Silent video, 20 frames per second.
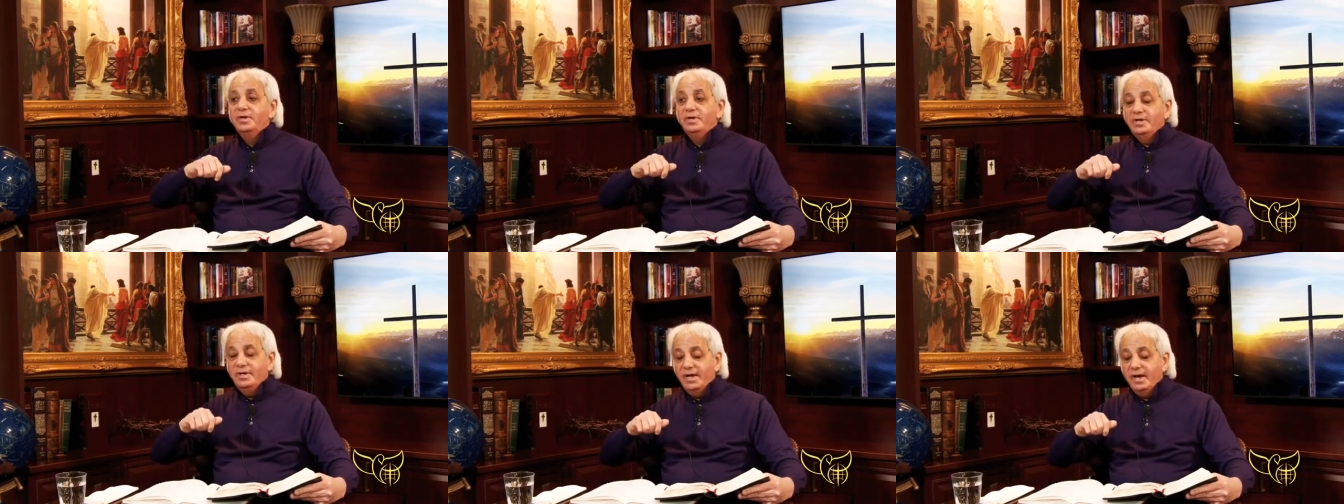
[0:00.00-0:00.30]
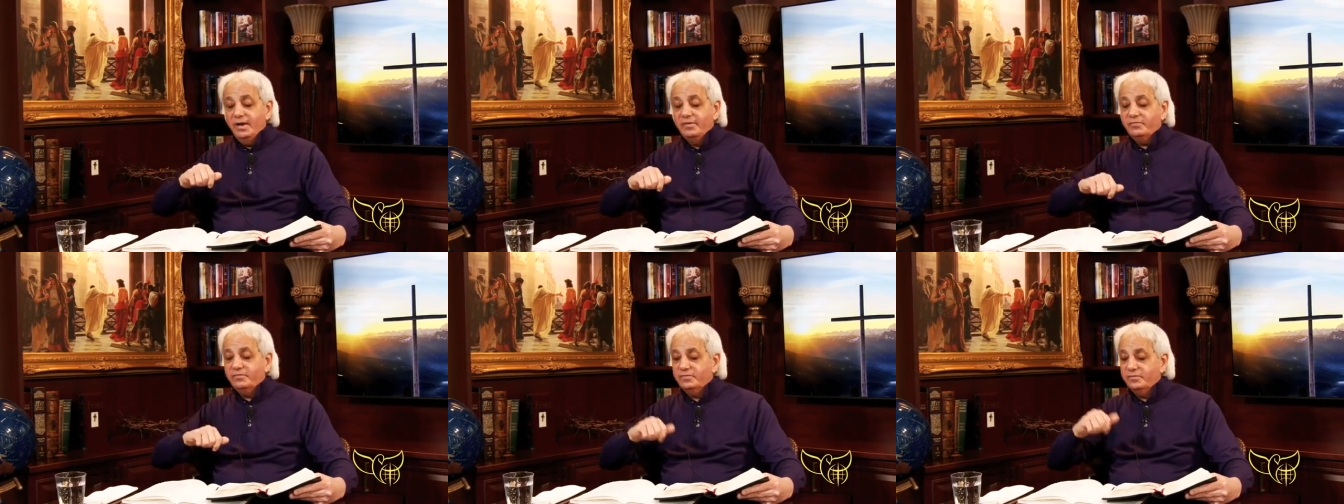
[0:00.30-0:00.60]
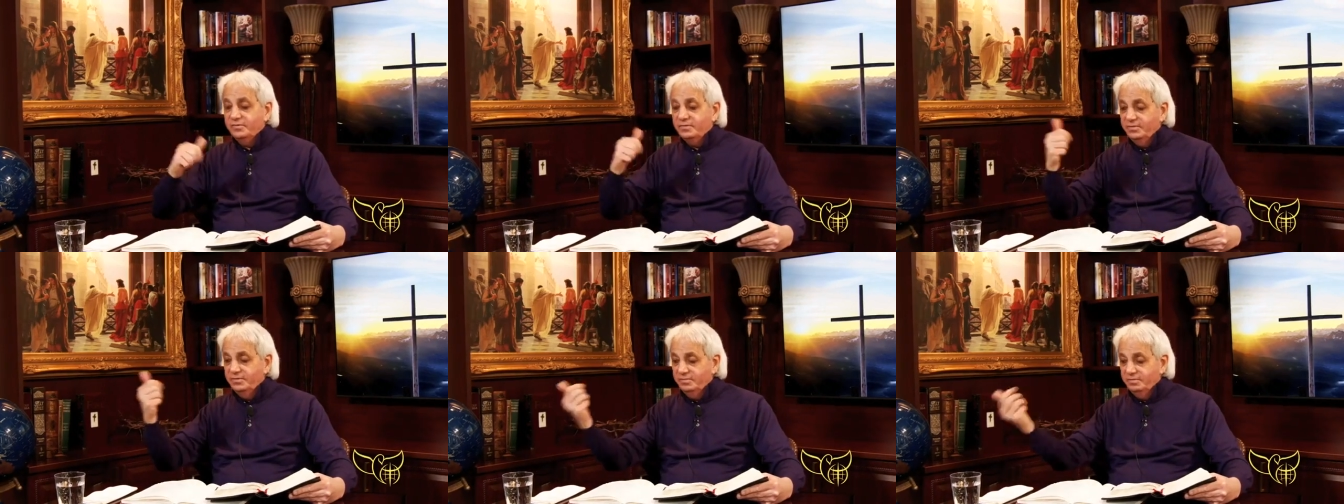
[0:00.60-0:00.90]

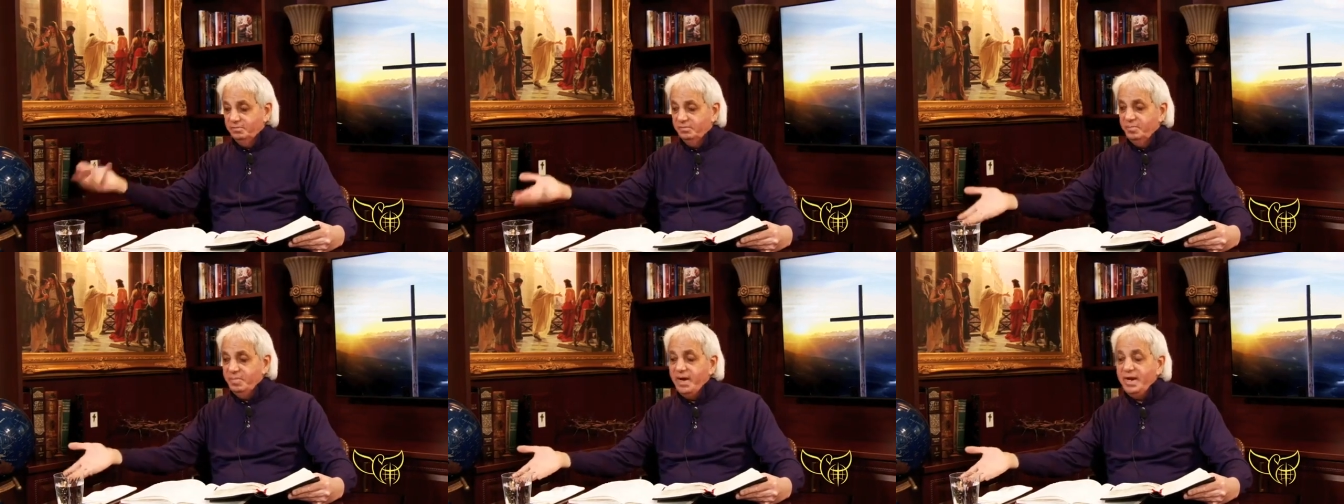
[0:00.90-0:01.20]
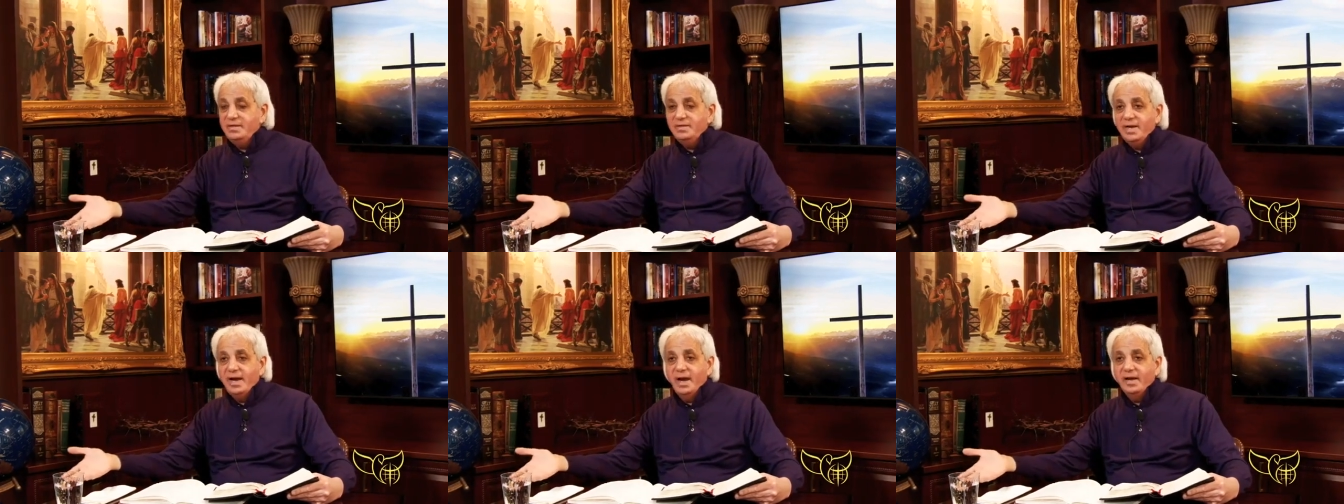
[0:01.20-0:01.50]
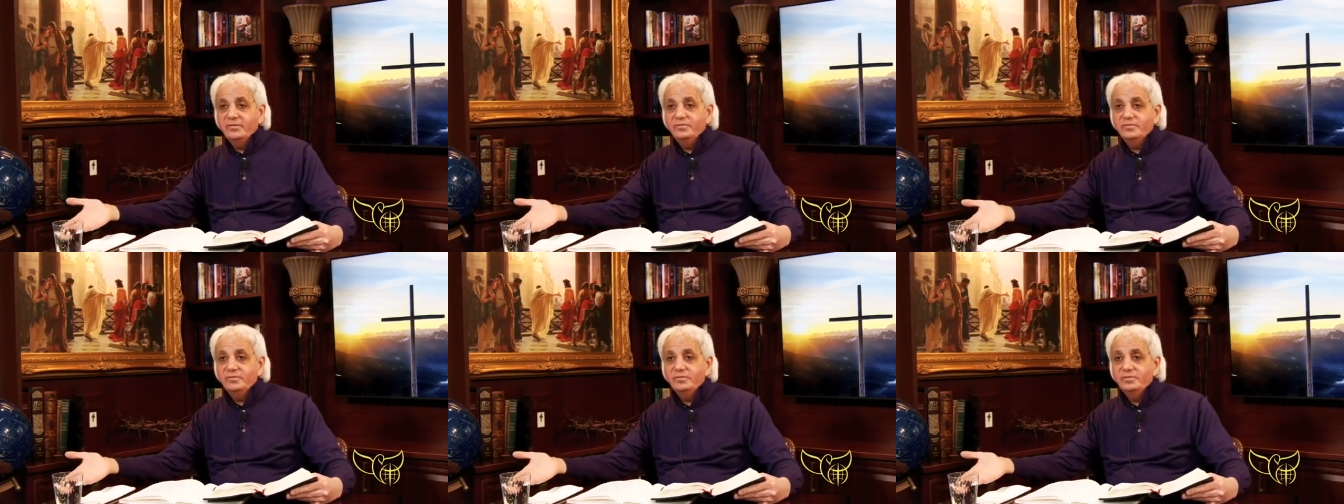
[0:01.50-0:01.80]
yes, pay
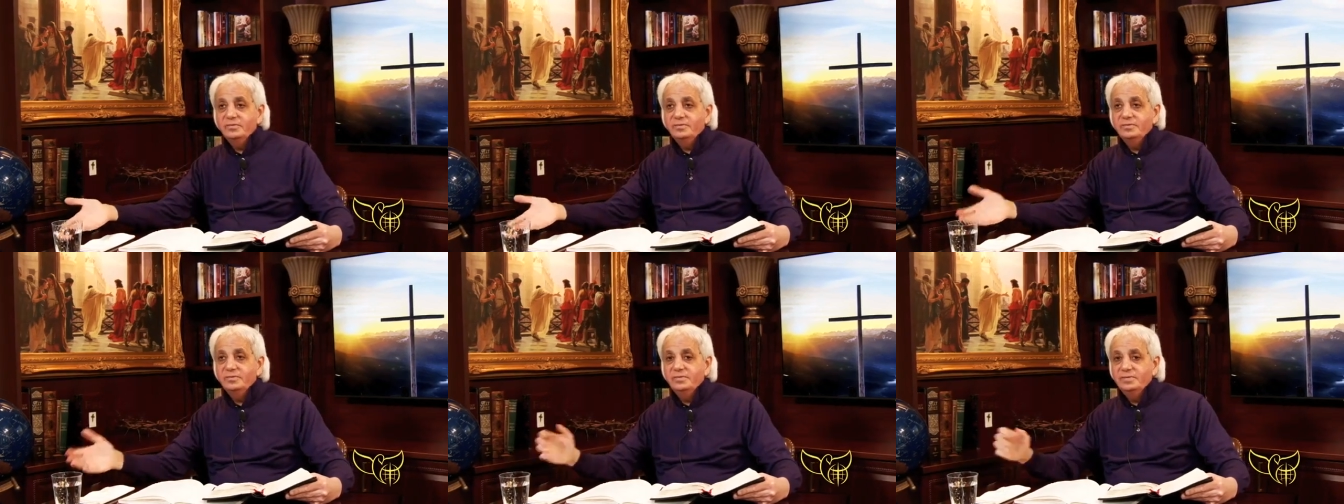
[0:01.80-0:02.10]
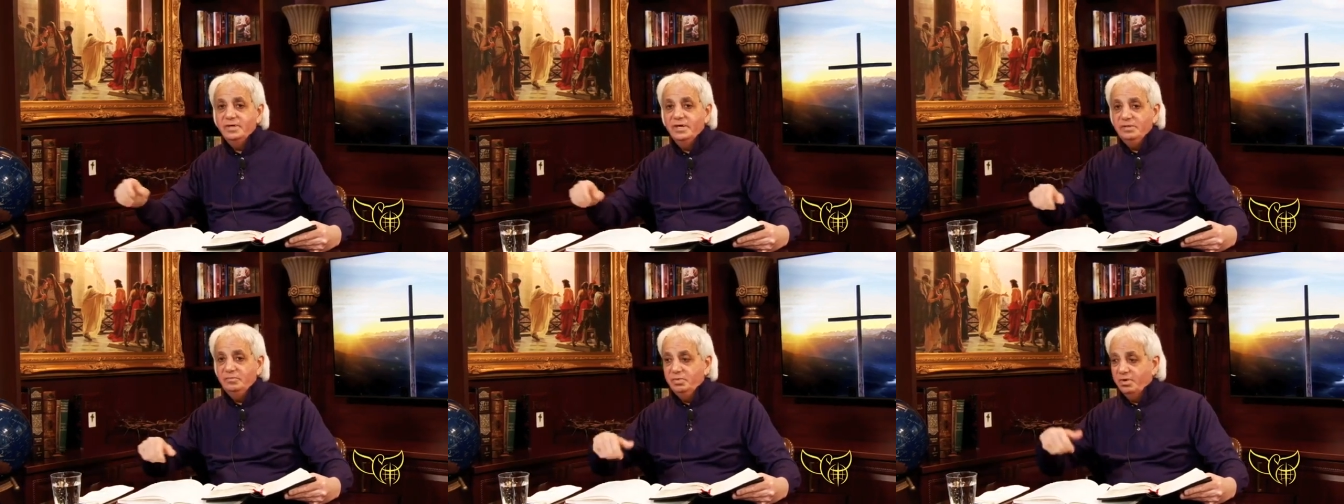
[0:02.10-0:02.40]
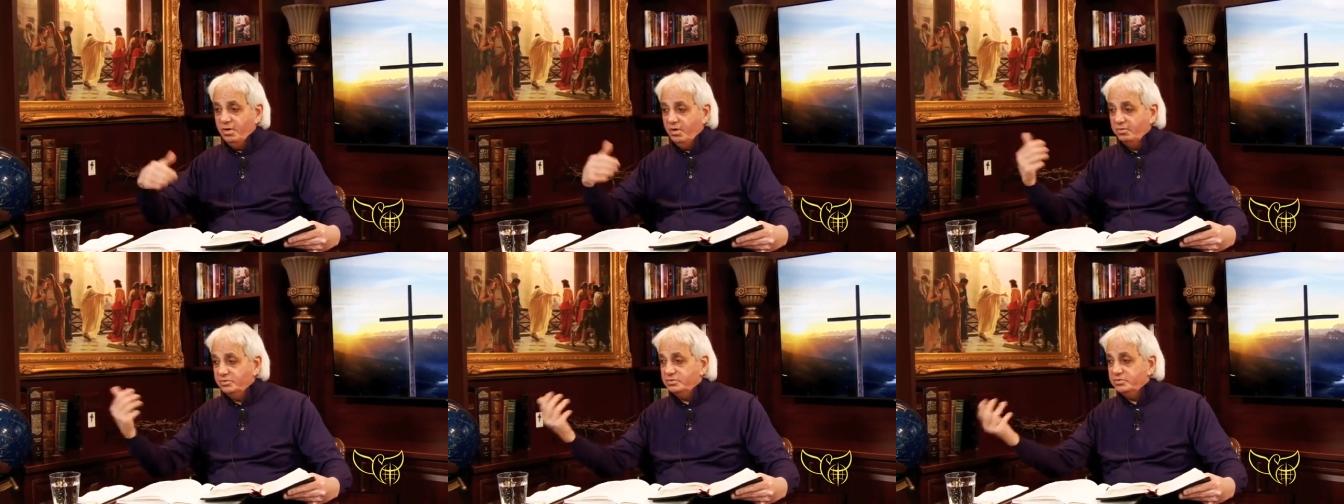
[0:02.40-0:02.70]
tax. It
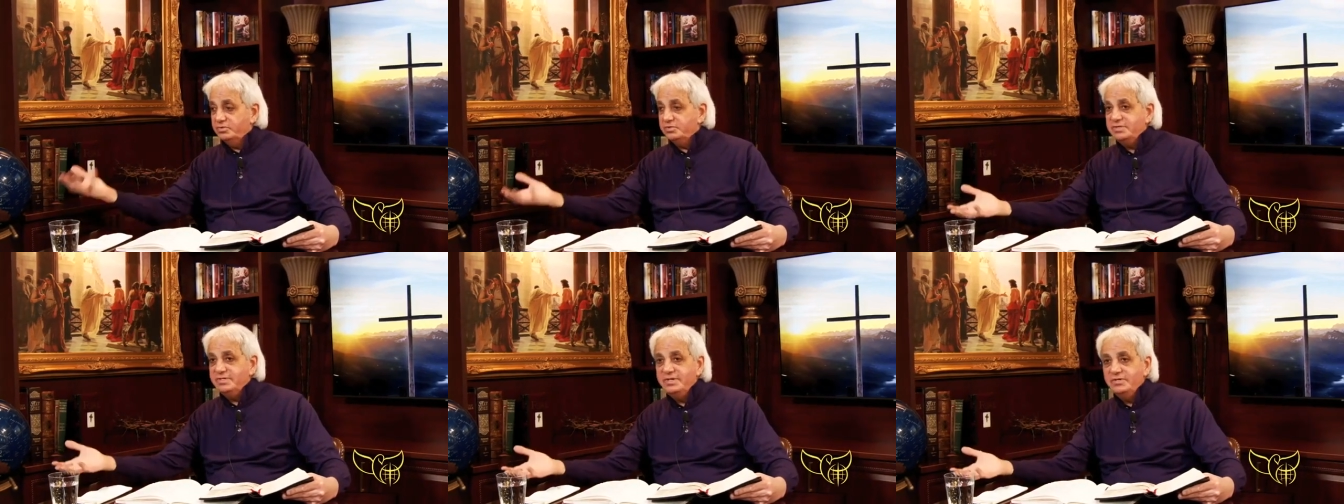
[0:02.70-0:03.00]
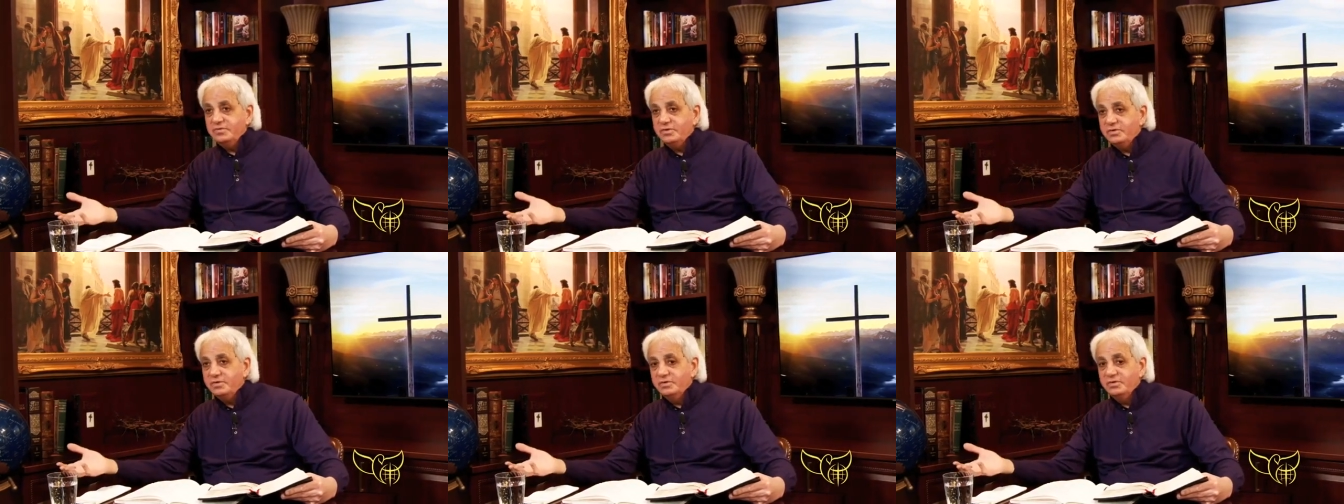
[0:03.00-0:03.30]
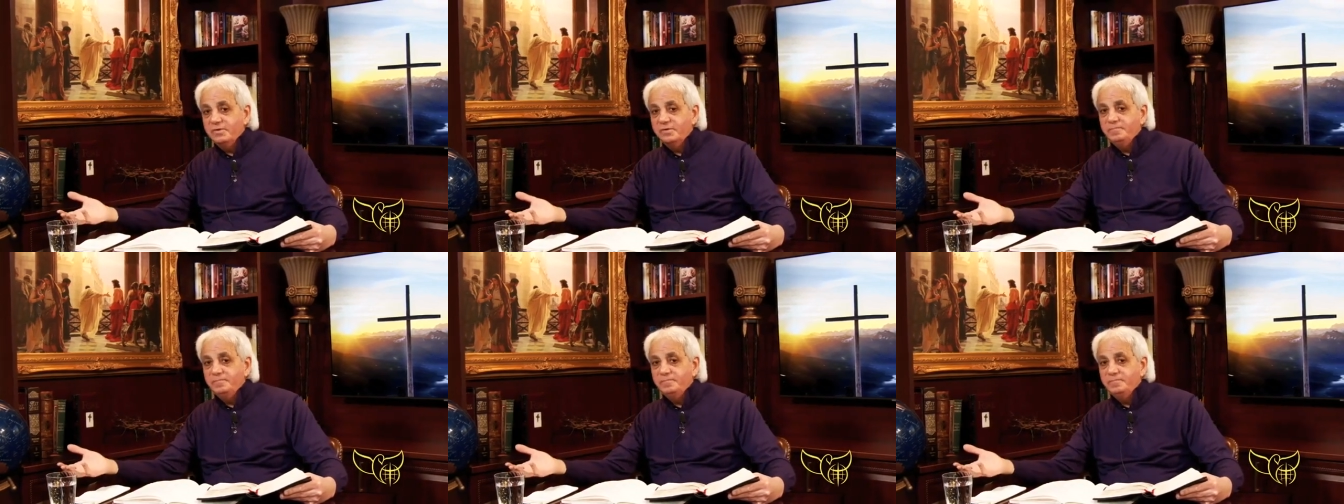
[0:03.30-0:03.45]
belongs to Caesar.